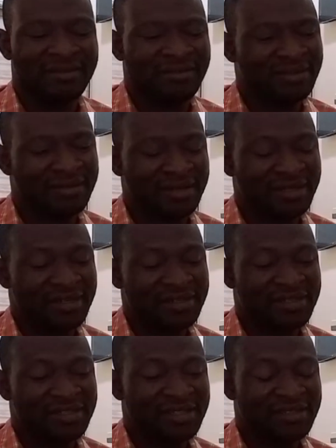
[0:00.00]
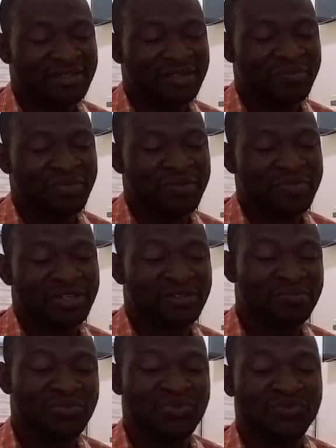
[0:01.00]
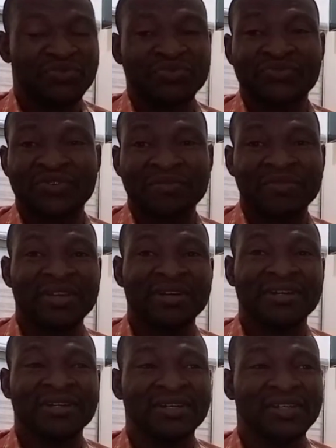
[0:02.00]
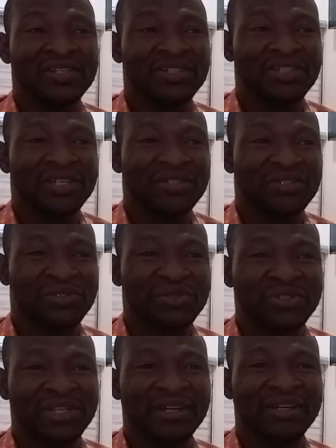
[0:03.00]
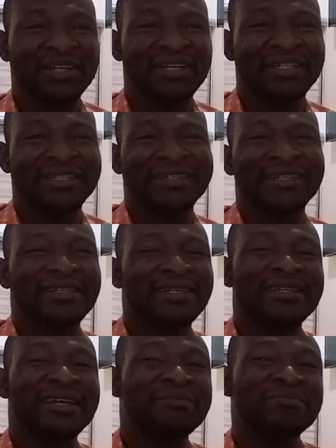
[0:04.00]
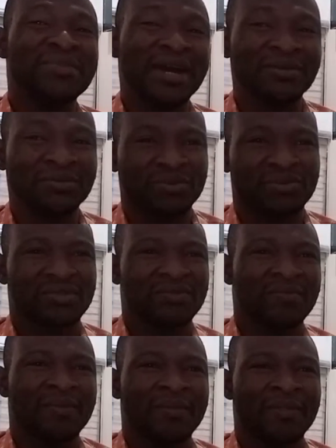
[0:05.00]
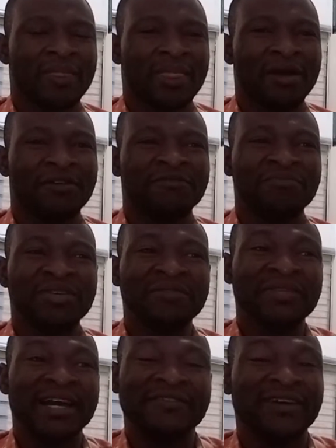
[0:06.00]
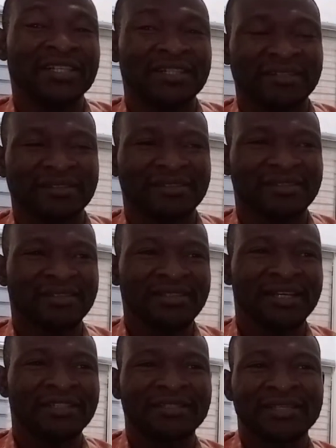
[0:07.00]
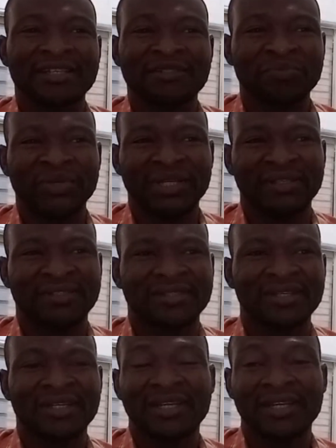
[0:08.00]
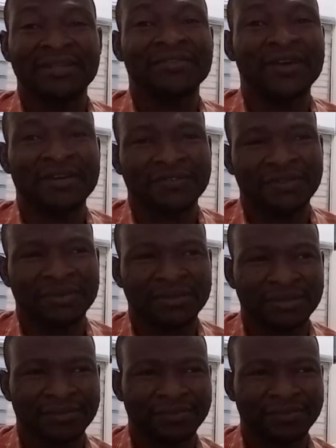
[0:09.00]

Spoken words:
the greater the distance the beam has moved from the transducer, the greater the amount of beam divergence that takes place in the far field.